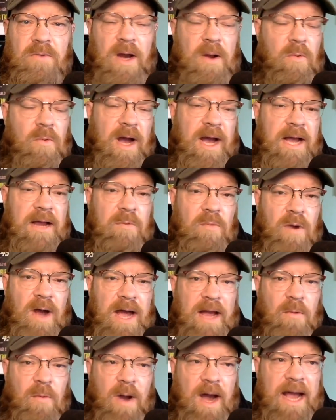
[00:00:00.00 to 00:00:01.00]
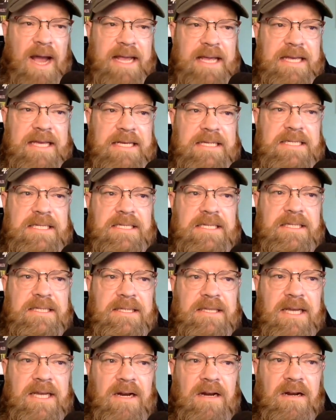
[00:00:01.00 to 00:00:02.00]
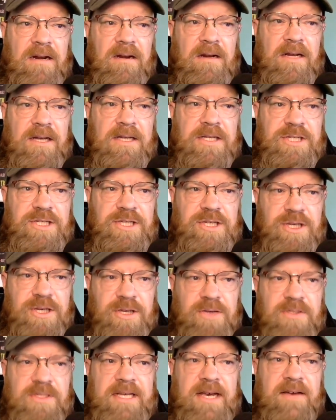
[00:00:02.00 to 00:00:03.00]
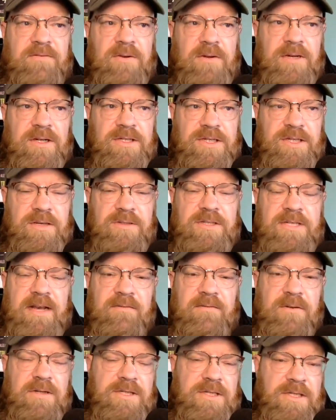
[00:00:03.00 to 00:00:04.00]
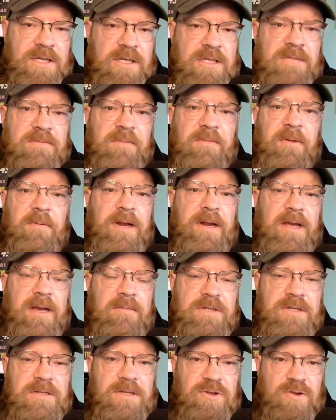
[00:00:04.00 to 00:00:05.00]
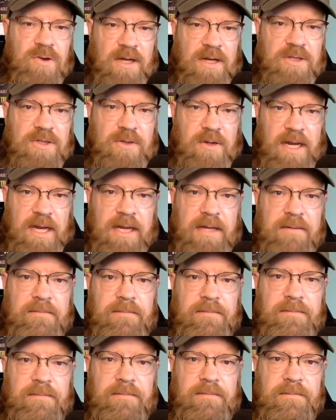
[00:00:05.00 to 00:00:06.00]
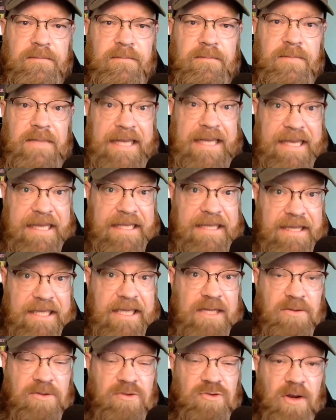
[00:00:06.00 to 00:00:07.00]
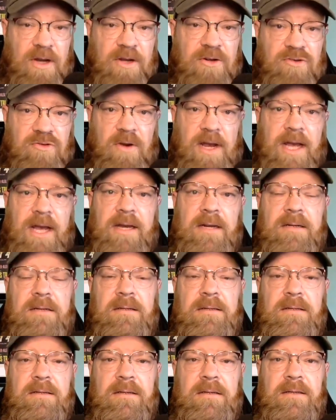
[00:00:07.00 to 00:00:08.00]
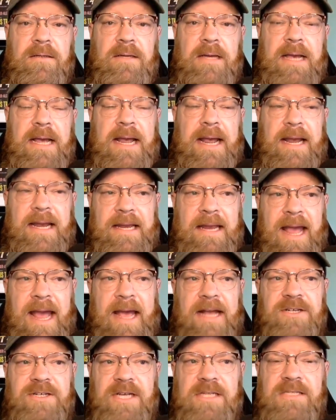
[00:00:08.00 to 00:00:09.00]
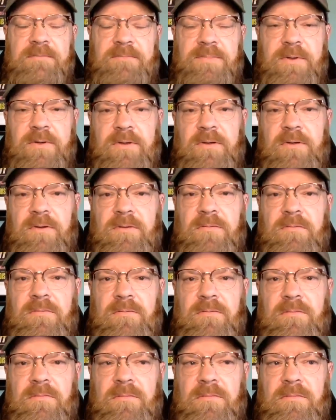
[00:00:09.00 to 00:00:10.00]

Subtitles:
Why is there excuse after excuse after excuse being made when it comes to the drug trade, the illegal drug trade? And yet, Chesa Boudin